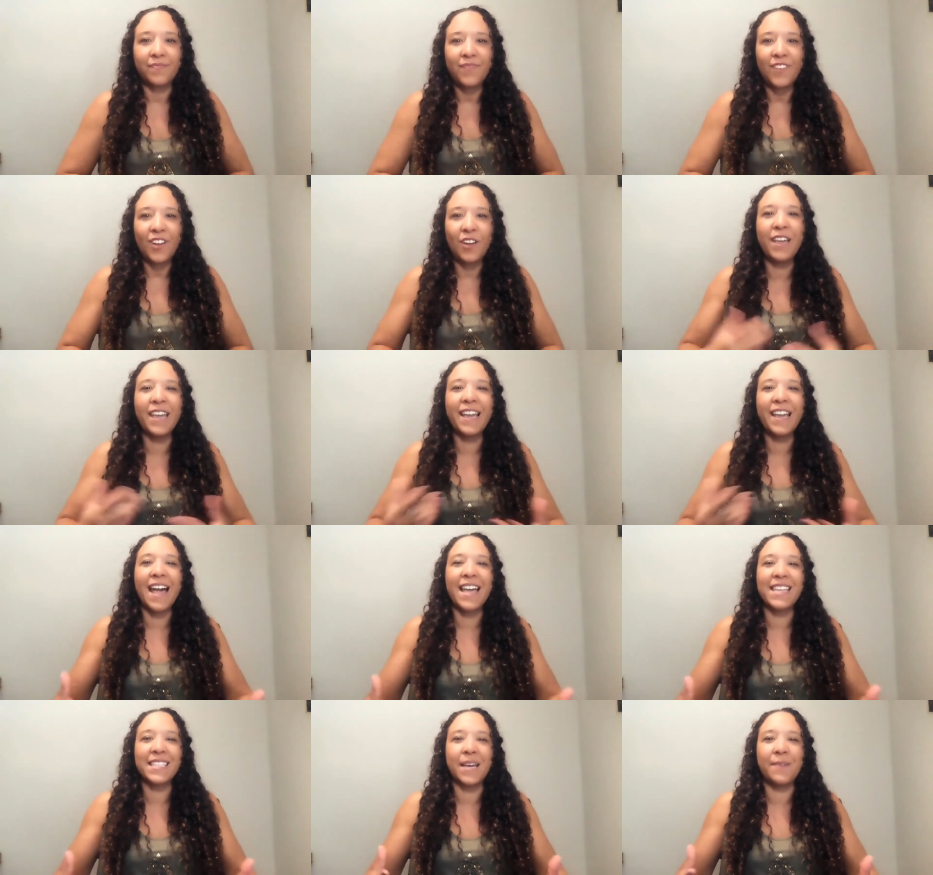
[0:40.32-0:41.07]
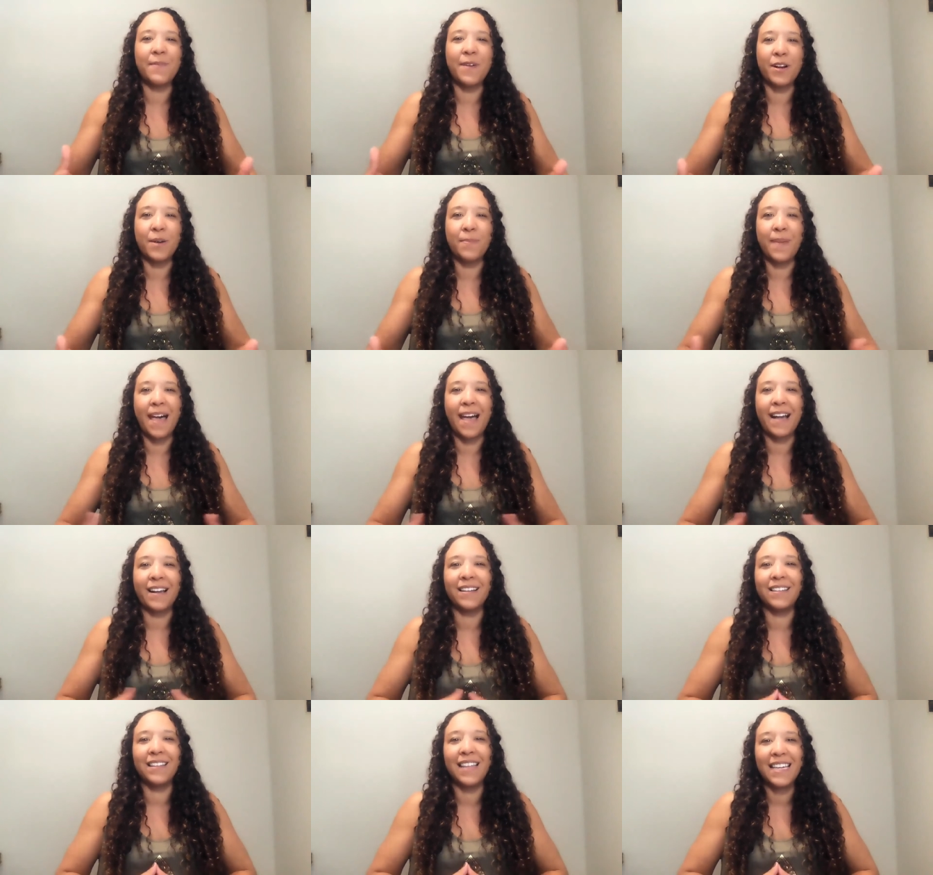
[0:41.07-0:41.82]
Hey guys, and welcome
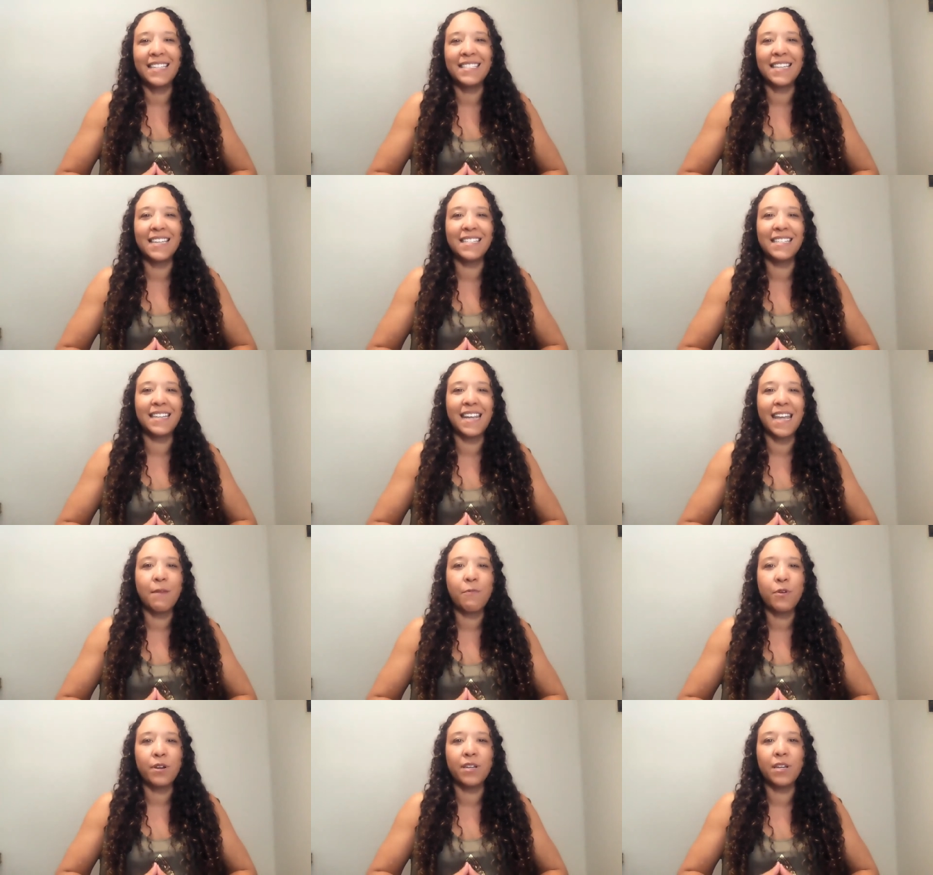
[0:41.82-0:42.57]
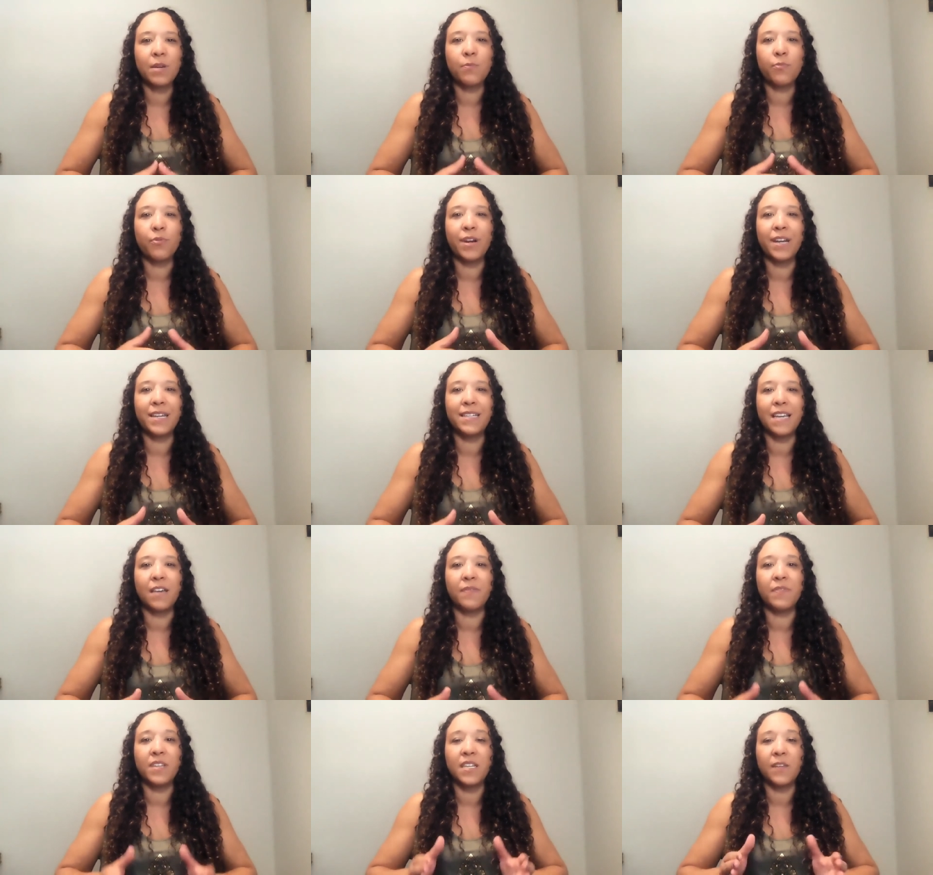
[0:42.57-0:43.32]
back. Like I said, today we're going to break
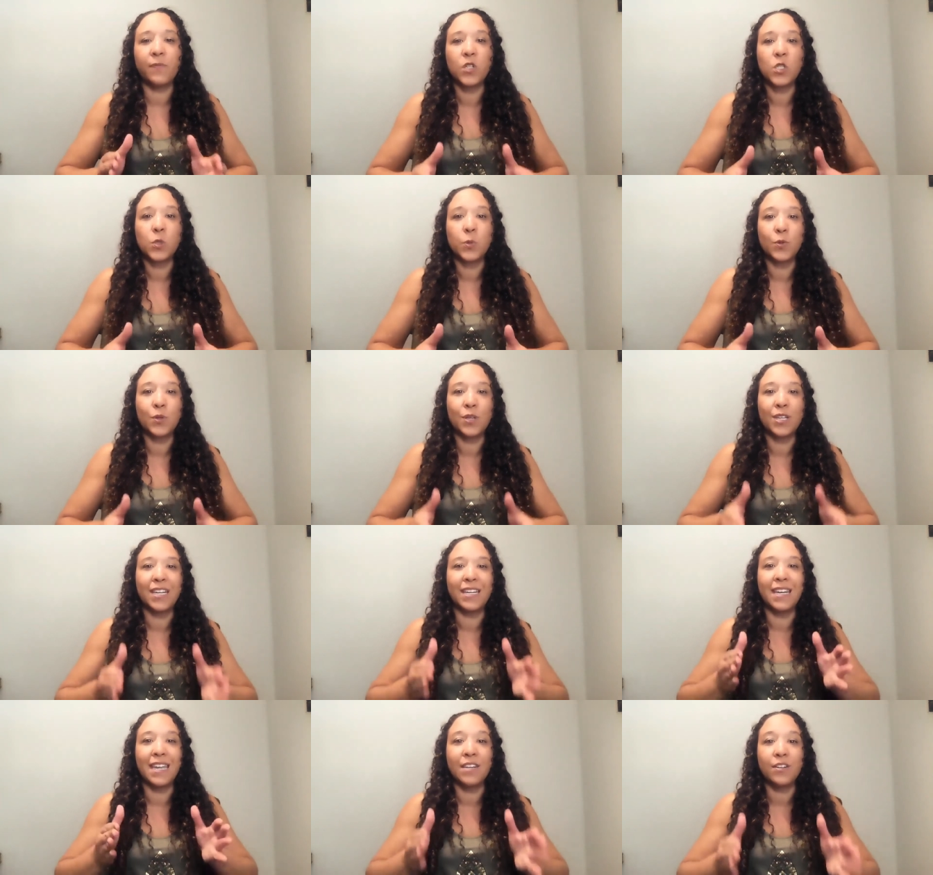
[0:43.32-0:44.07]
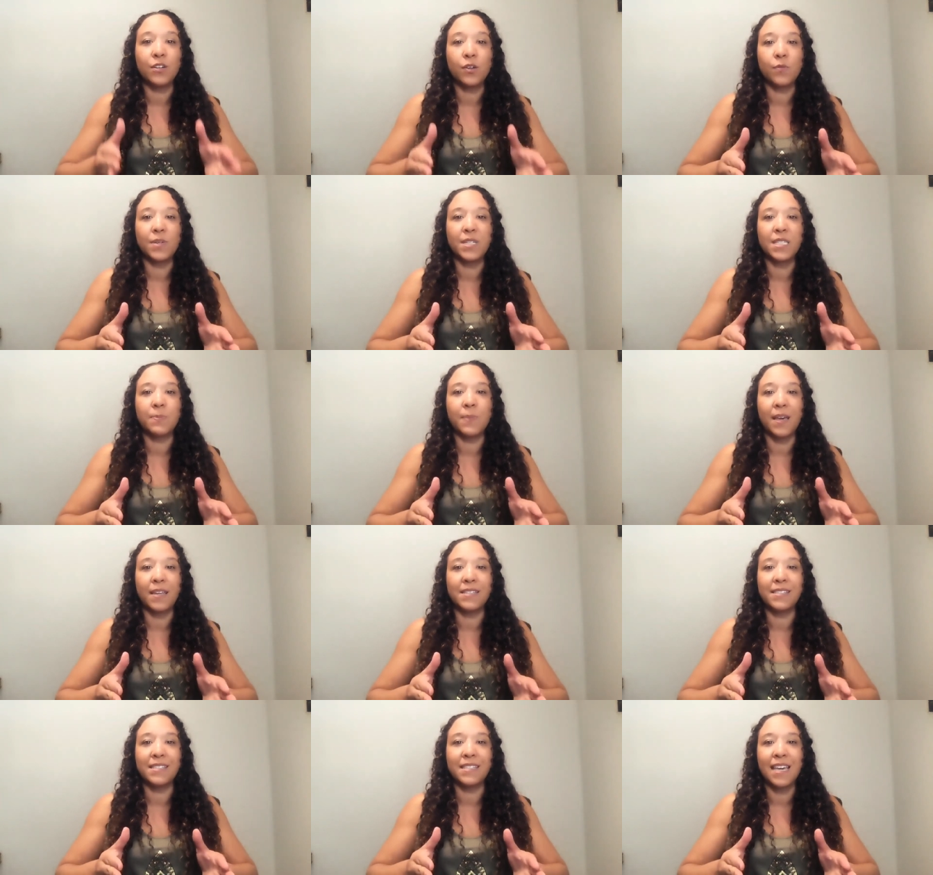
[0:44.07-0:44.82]
down the difference between an
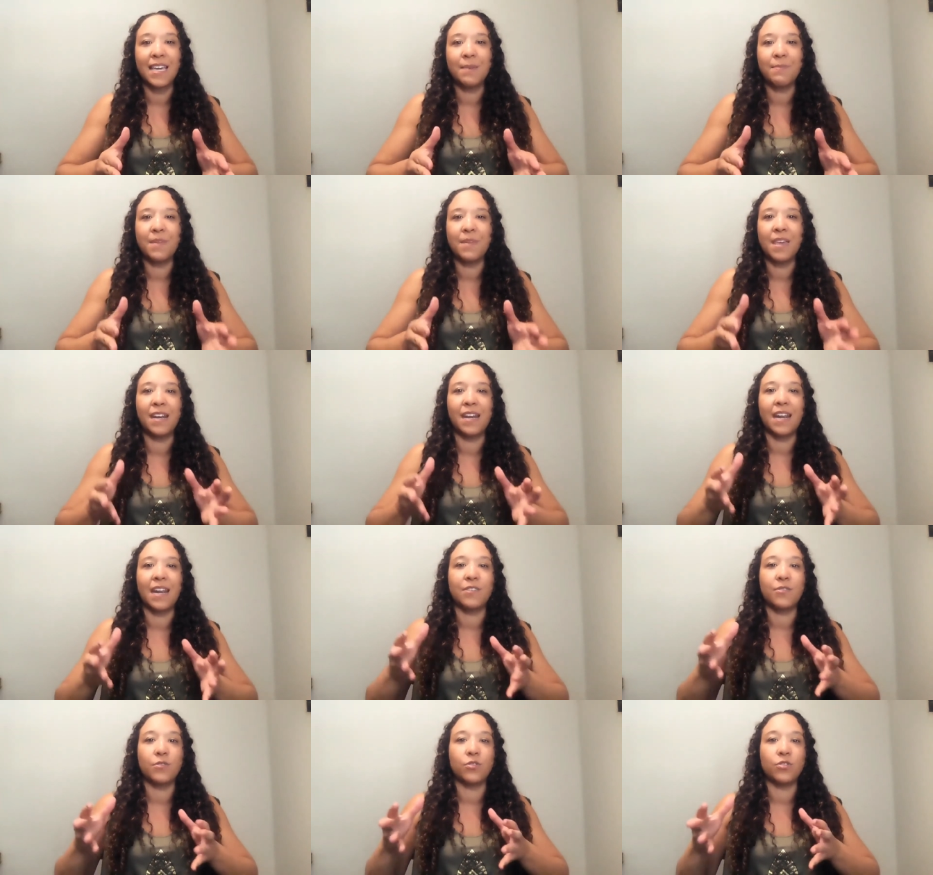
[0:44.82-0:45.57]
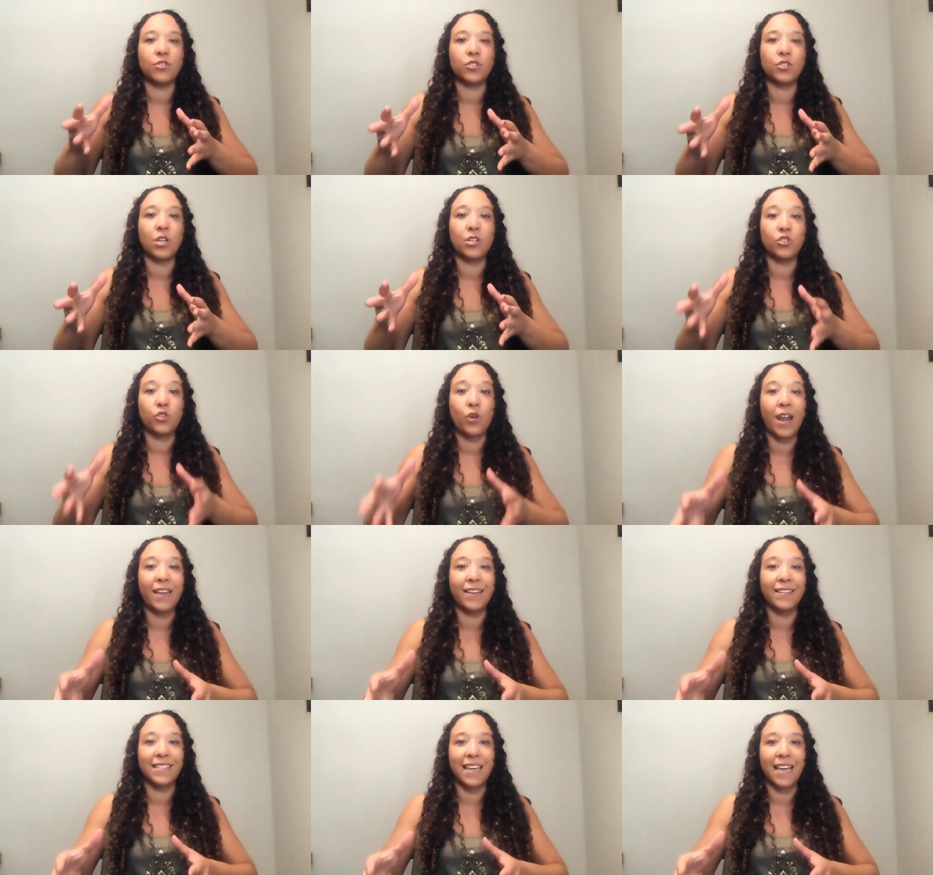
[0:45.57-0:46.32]
inter-response time and an
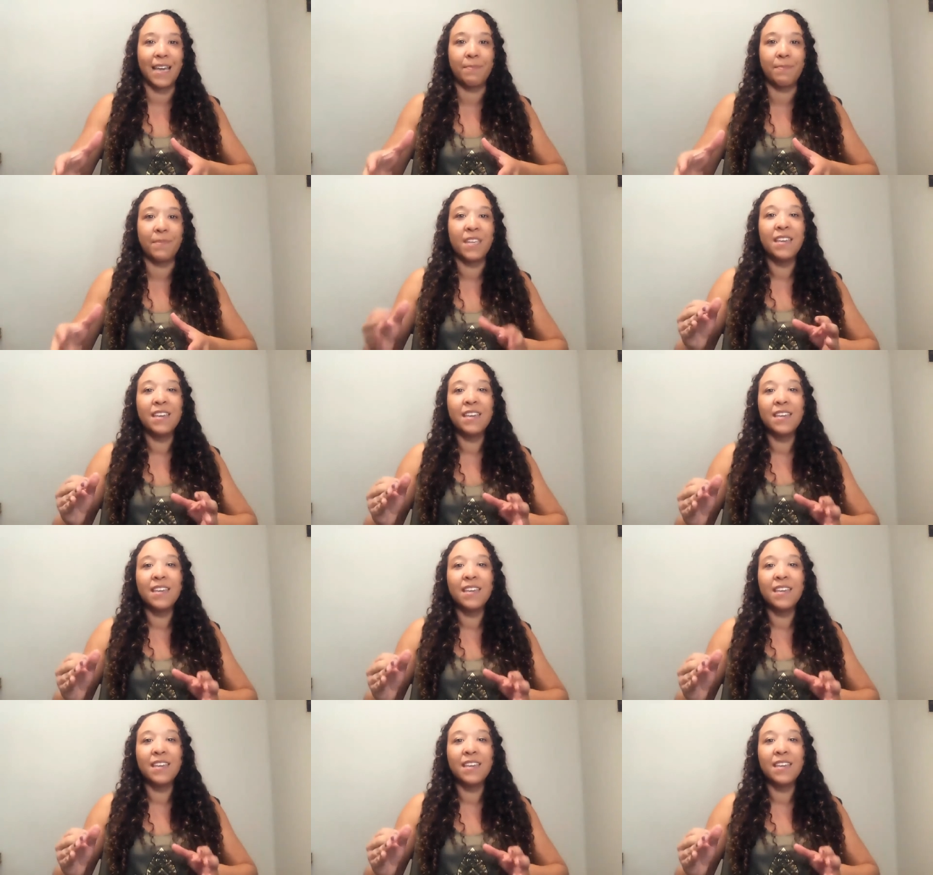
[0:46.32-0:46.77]
inter-trial time.